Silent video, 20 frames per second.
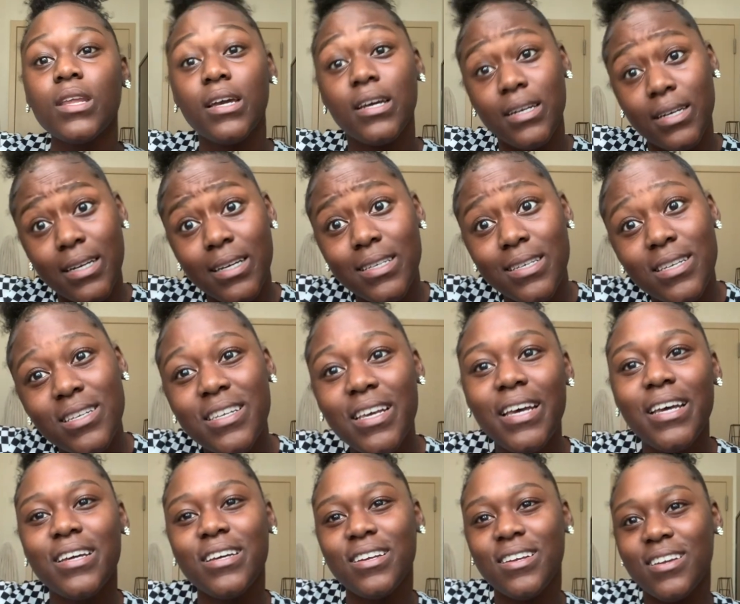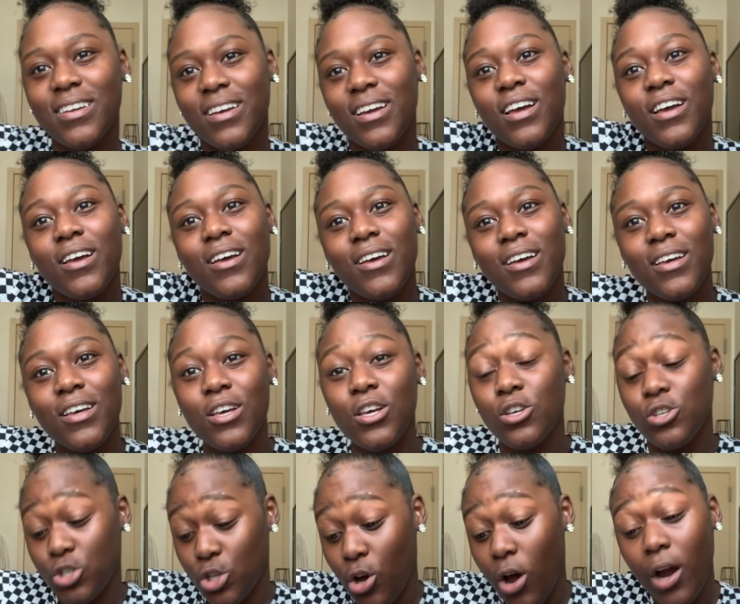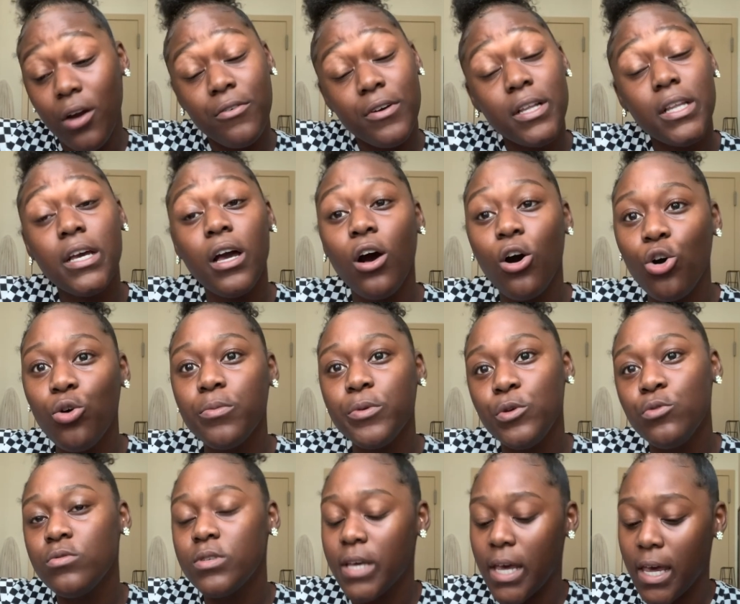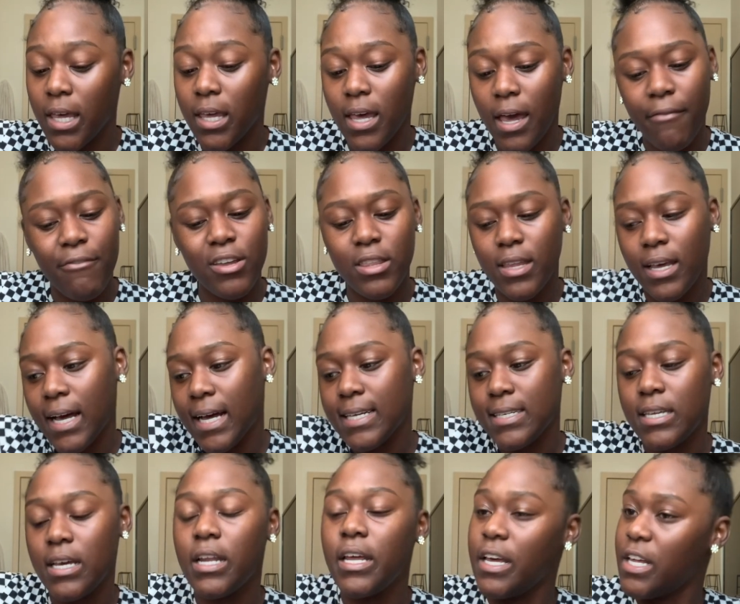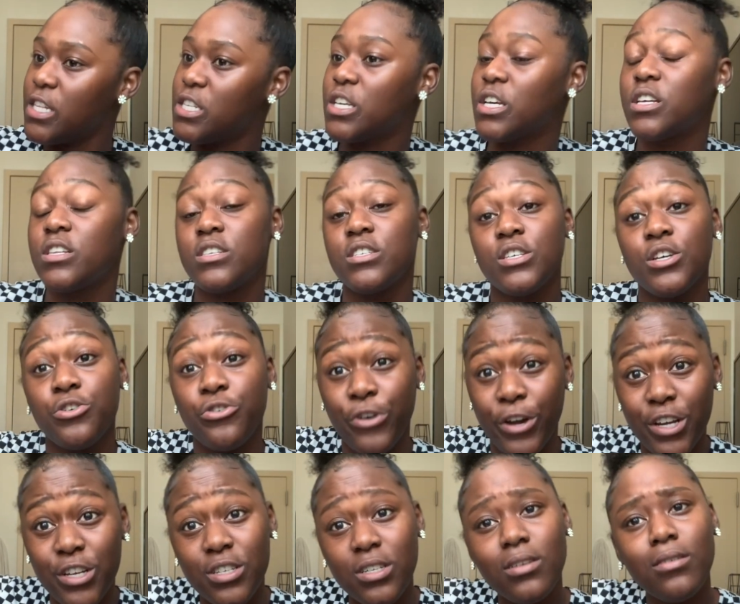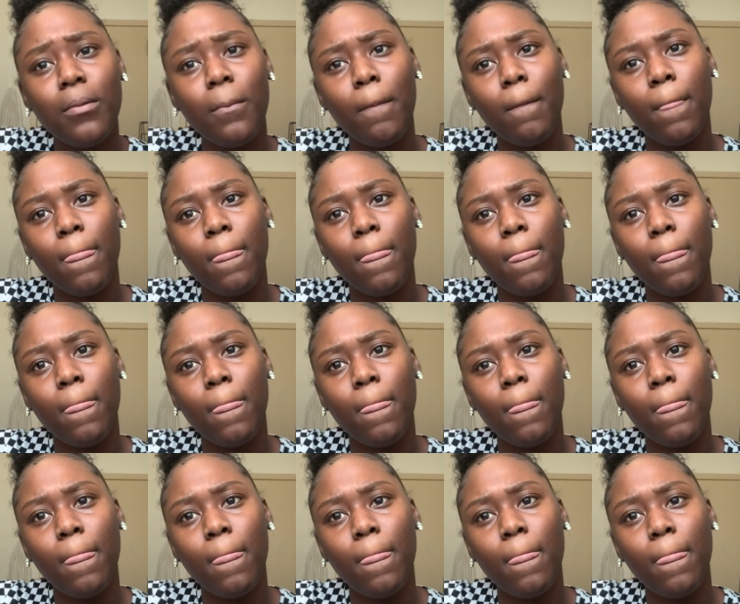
This is it. So I really hope you take everything I said into consideration